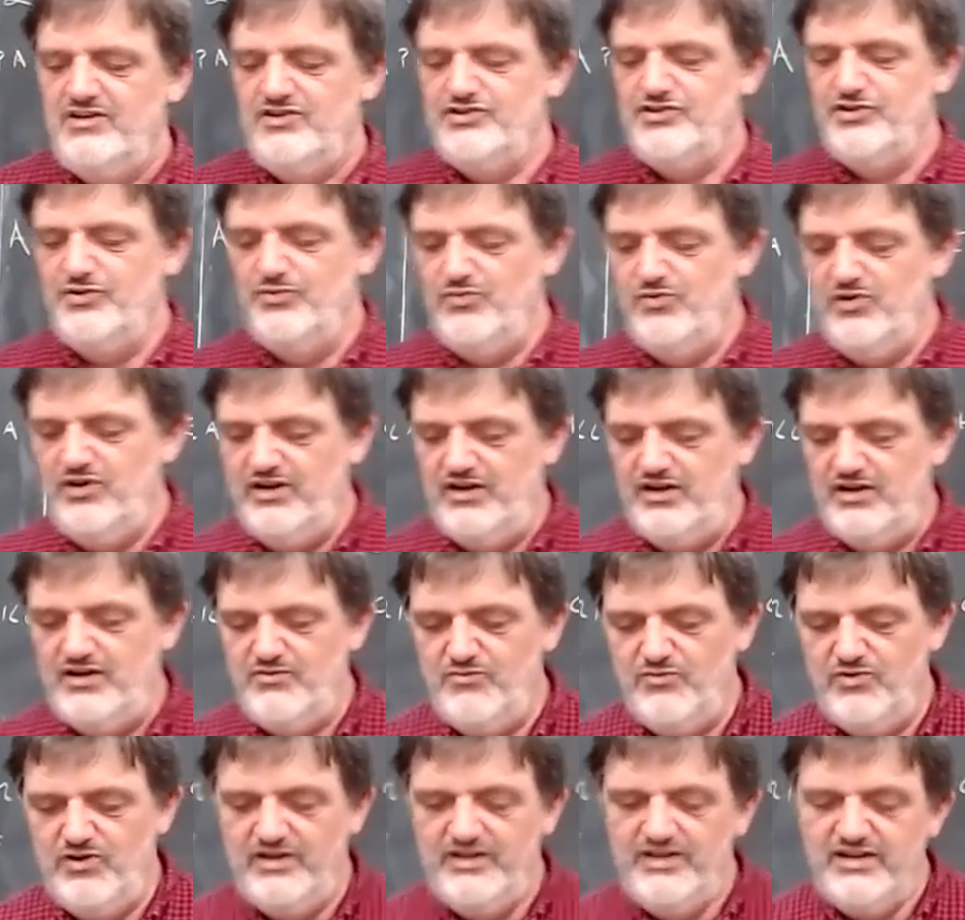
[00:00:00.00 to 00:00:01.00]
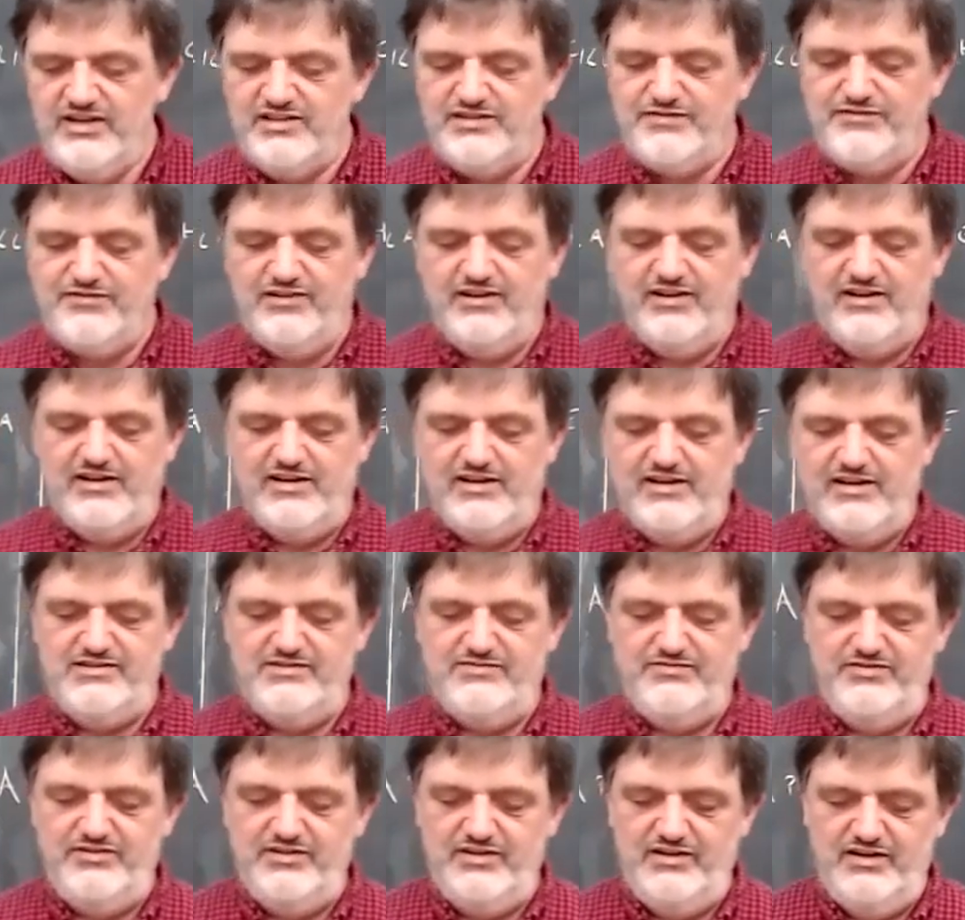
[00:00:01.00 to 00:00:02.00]
So what what is
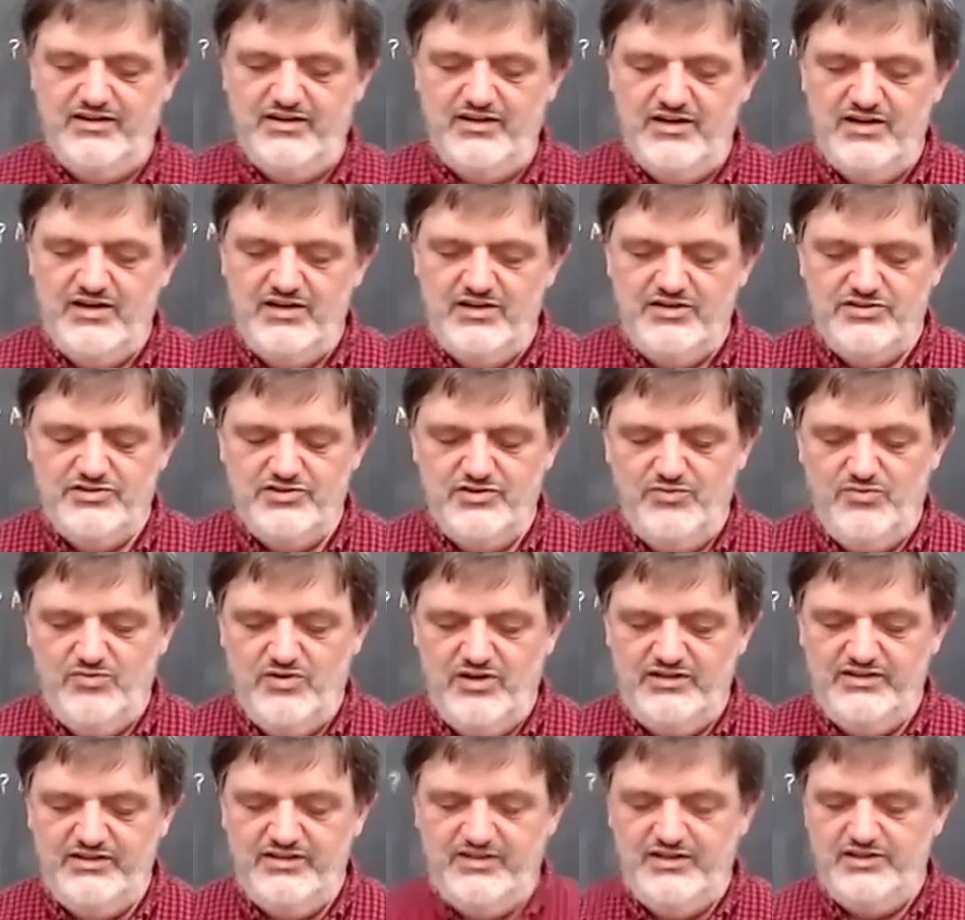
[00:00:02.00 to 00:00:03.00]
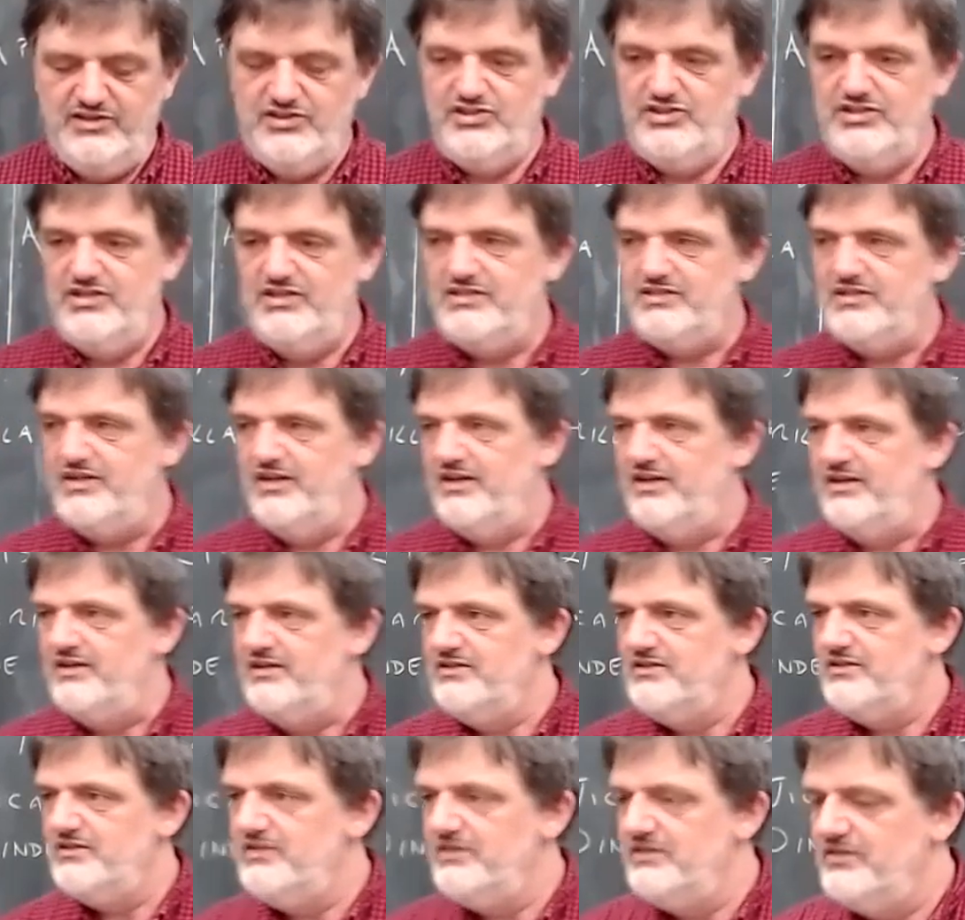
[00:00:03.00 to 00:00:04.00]
philosophy? So one thing she
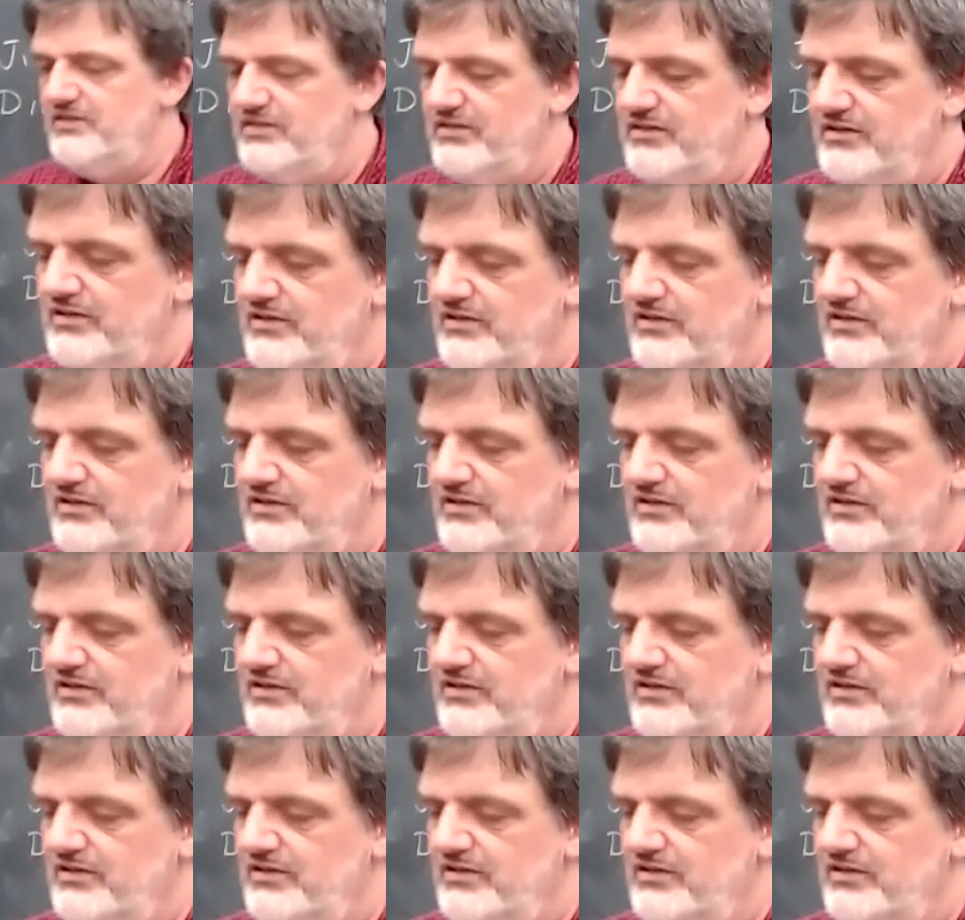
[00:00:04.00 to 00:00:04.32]
says,